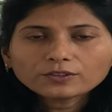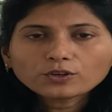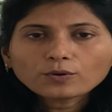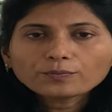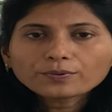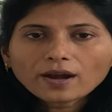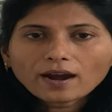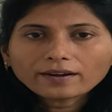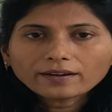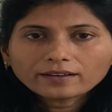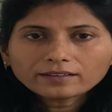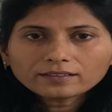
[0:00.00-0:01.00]
your
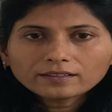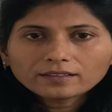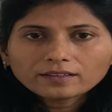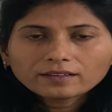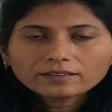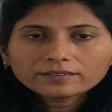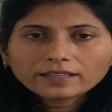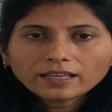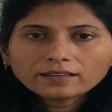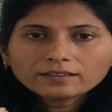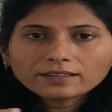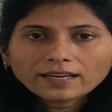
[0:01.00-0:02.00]
prana,
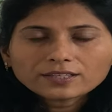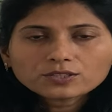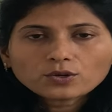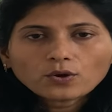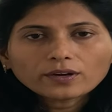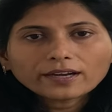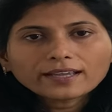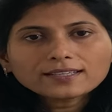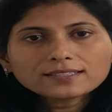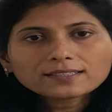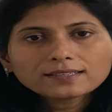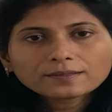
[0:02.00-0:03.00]
then that is called
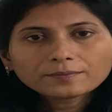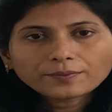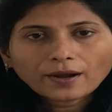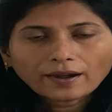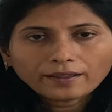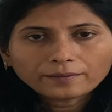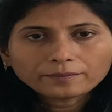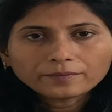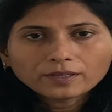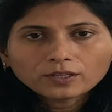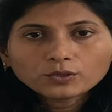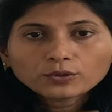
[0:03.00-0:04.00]
as pranayam.
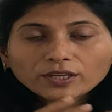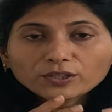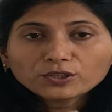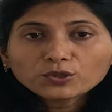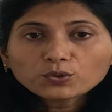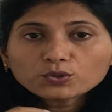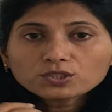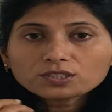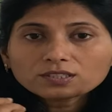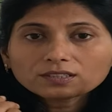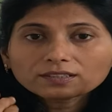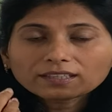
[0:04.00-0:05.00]
You can use
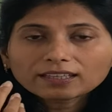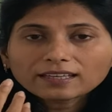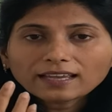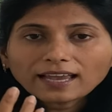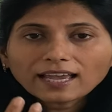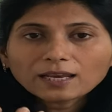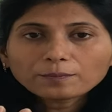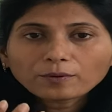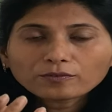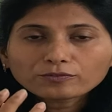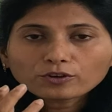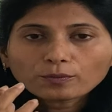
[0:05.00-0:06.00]
the help
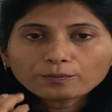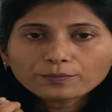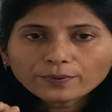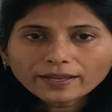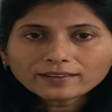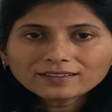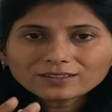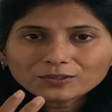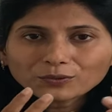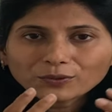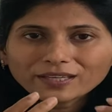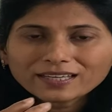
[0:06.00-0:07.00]
of your breath
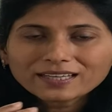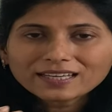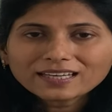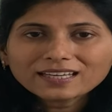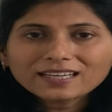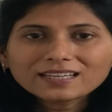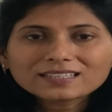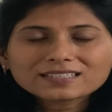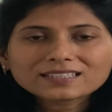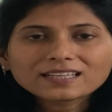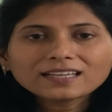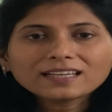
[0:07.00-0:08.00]
to increase
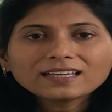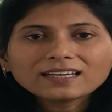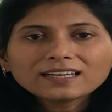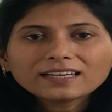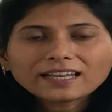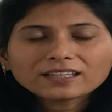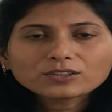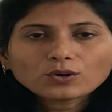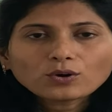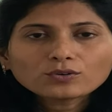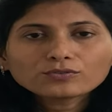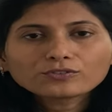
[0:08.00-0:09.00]
the length
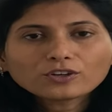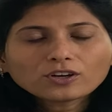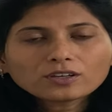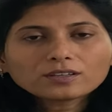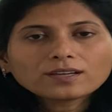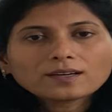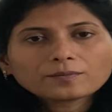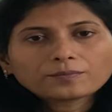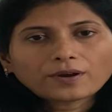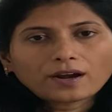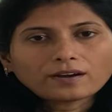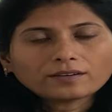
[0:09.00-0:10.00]
of your
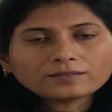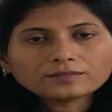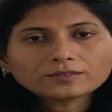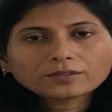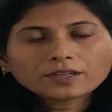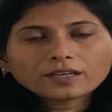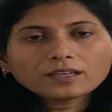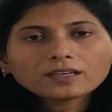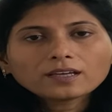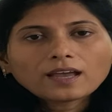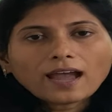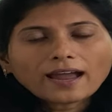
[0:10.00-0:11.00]
prana. Okay?
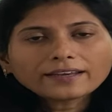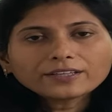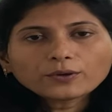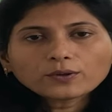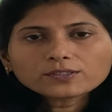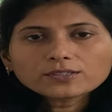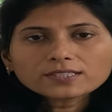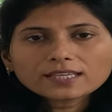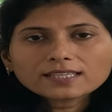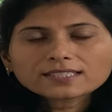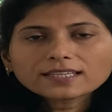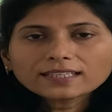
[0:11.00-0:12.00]
And he also
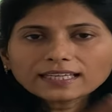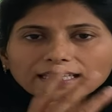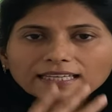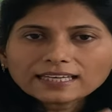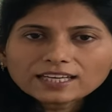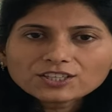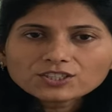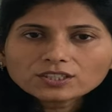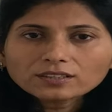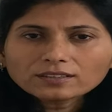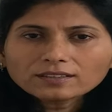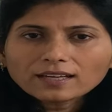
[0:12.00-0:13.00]
says that
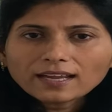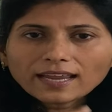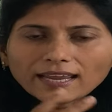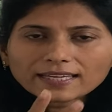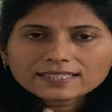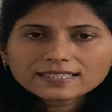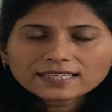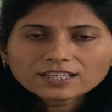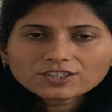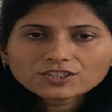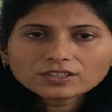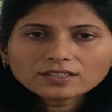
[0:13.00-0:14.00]
inhalation,
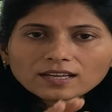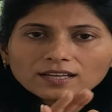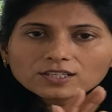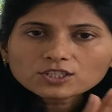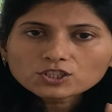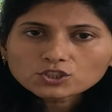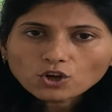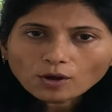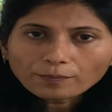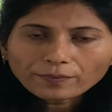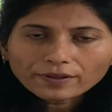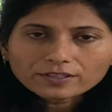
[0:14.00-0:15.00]
exhalation,
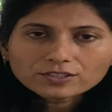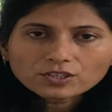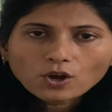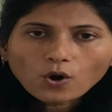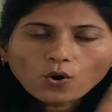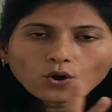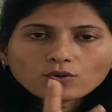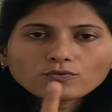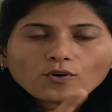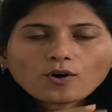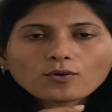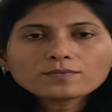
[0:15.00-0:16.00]
stoppage all
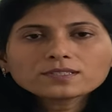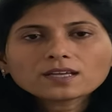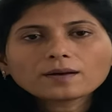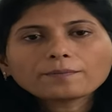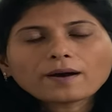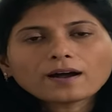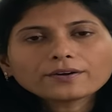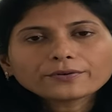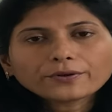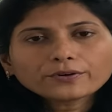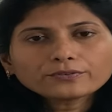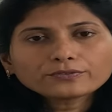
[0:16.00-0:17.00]
forms a part
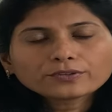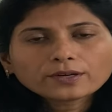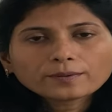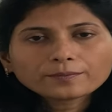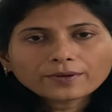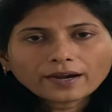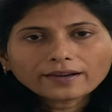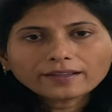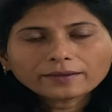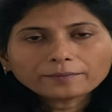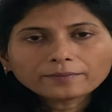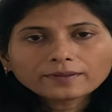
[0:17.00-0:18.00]
of
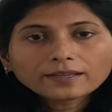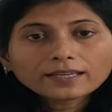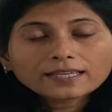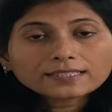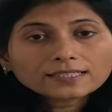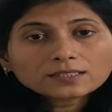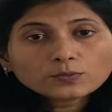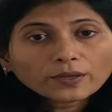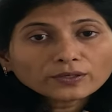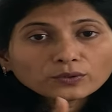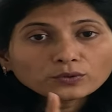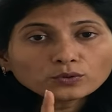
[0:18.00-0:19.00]
pranayam. He says
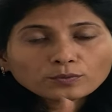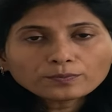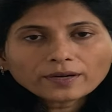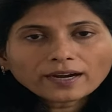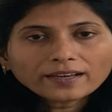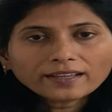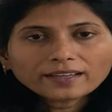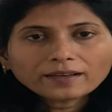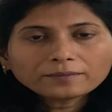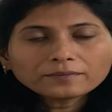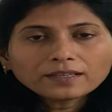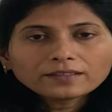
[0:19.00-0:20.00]
when you do
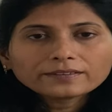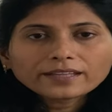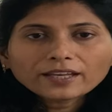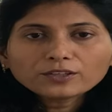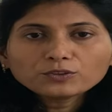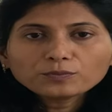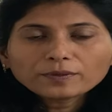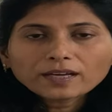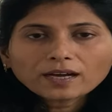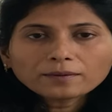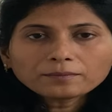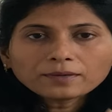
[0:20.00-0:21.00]
pranayam, then you
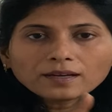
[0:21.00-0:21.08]
become